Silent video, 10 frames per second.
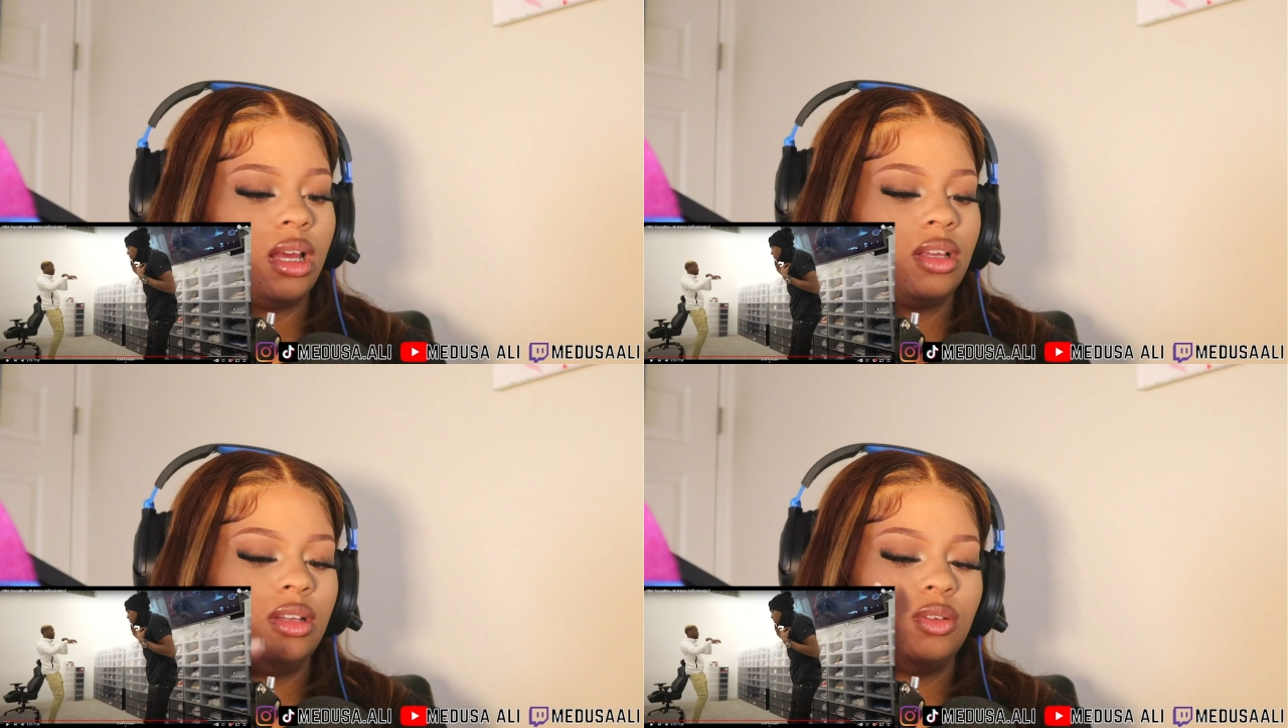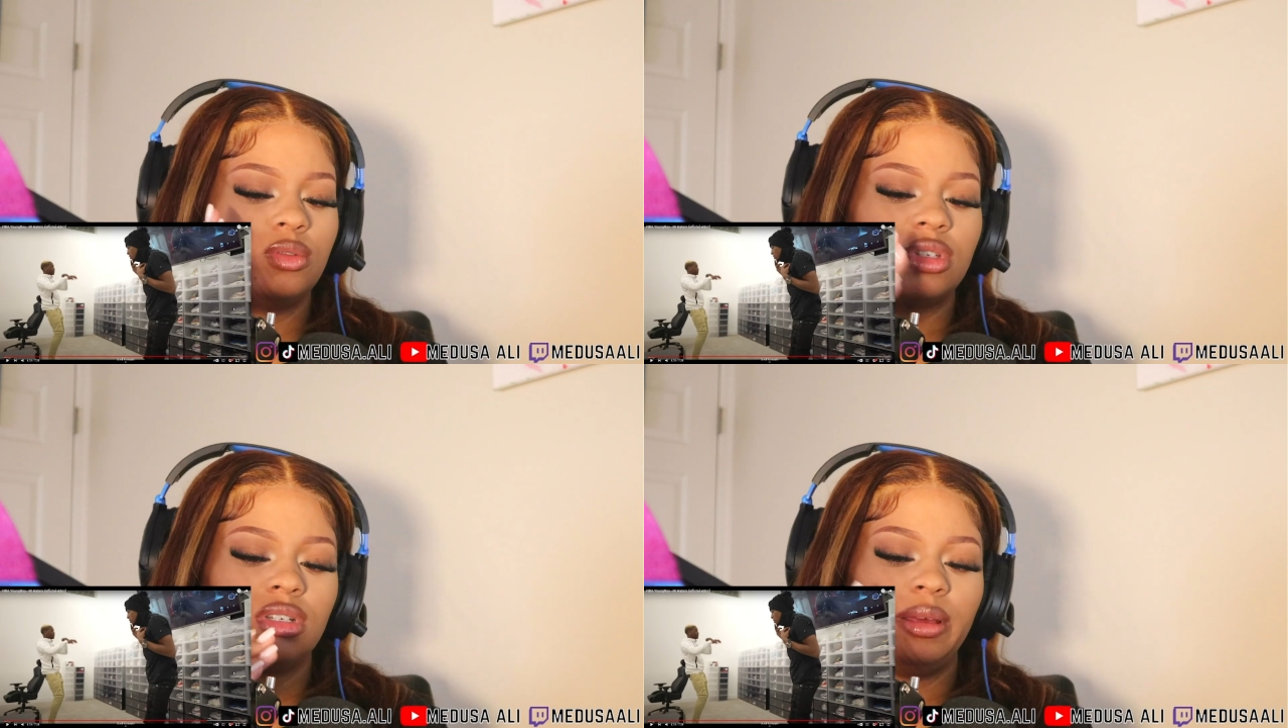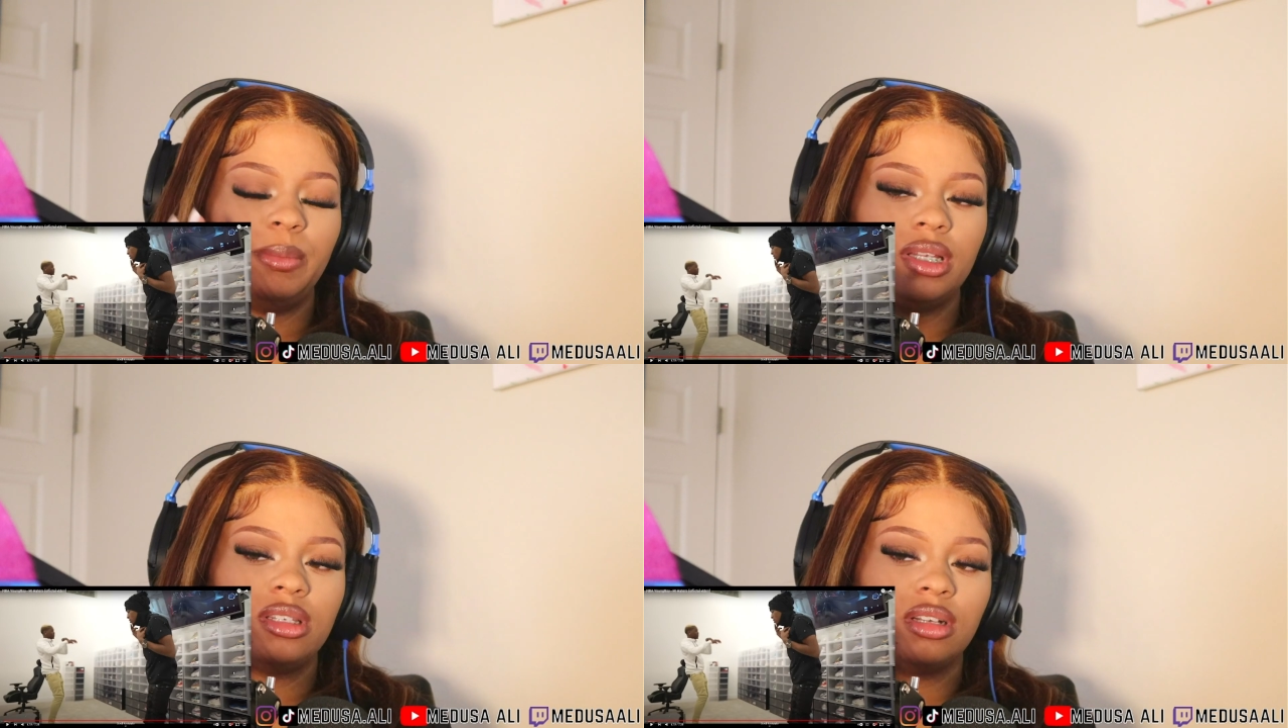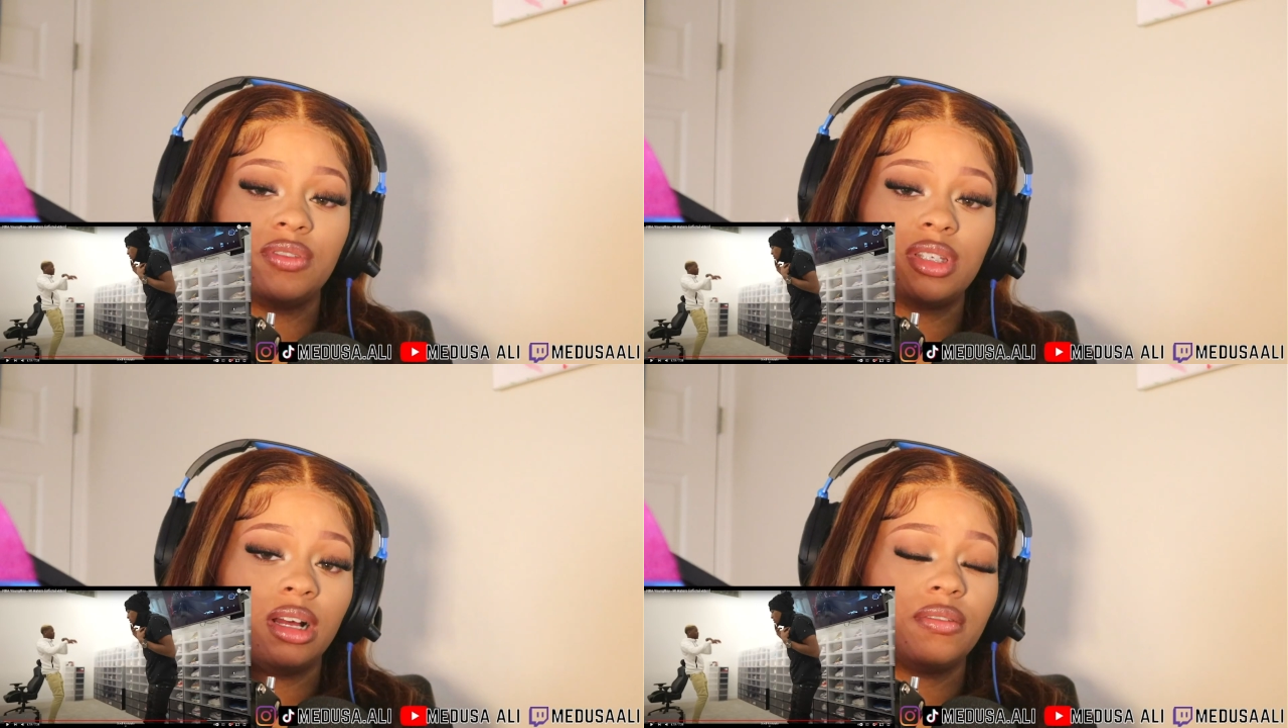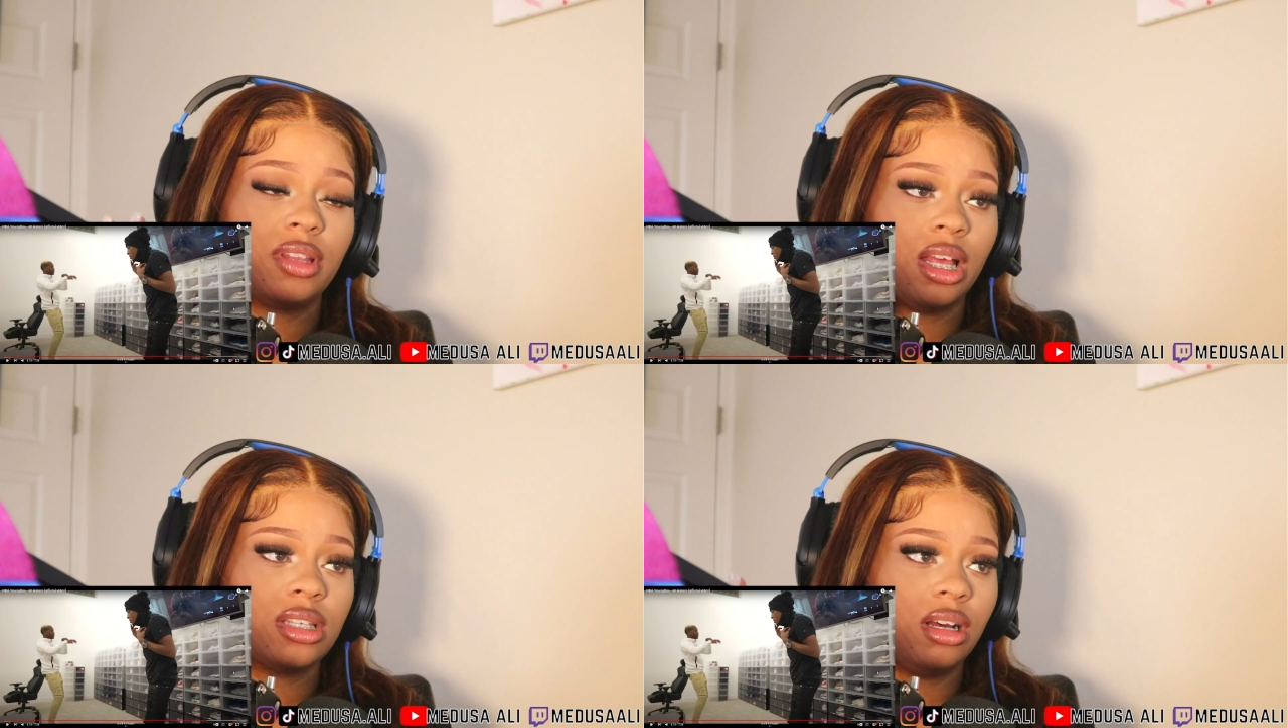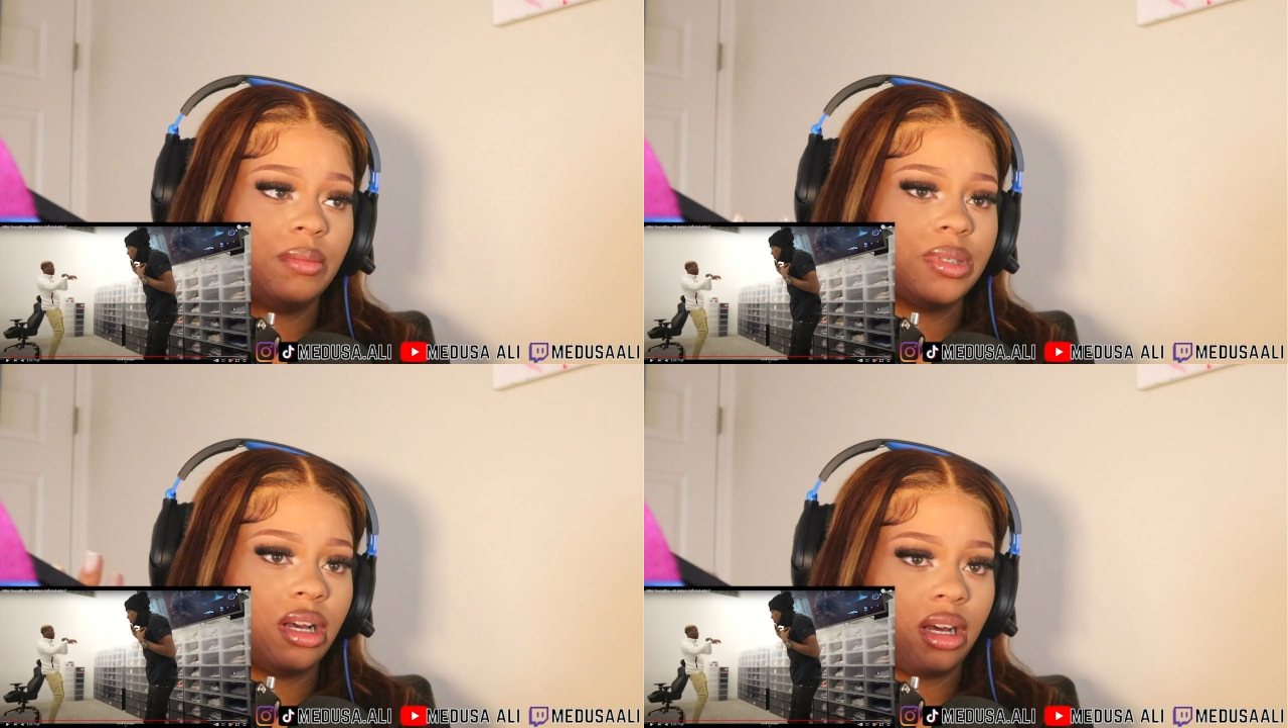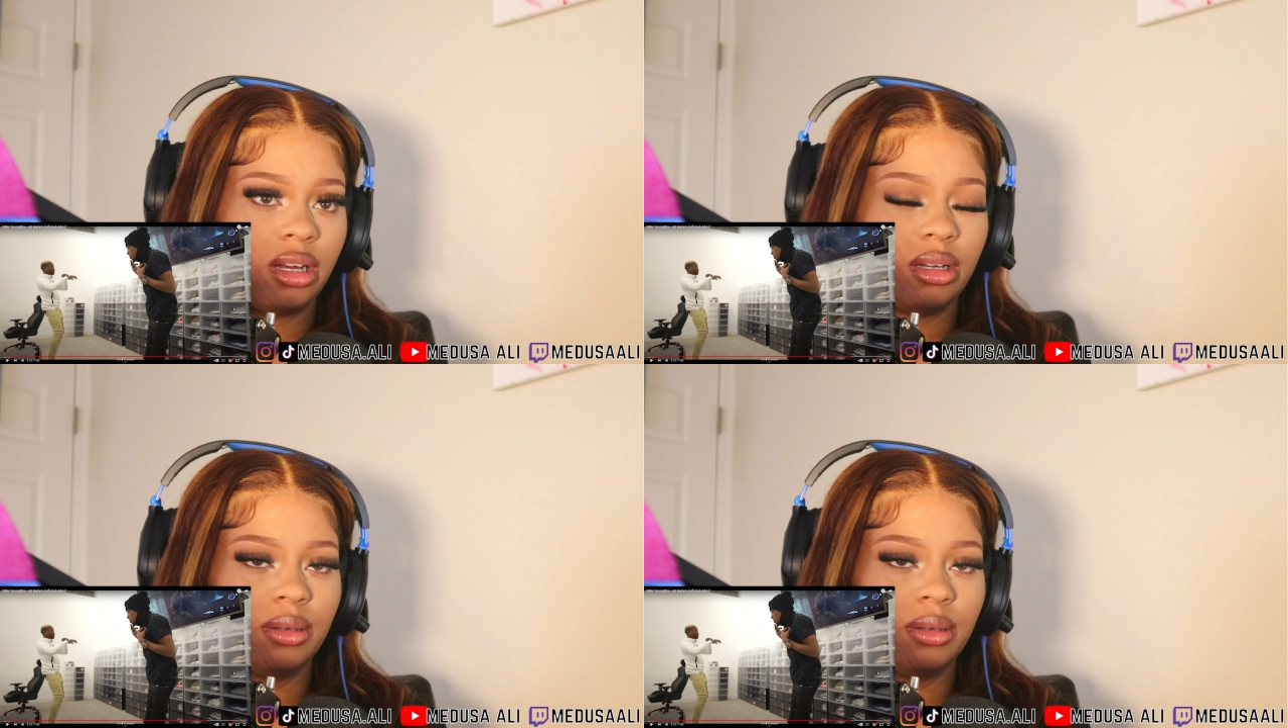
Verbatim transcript: little snippets of stuff that's up to come.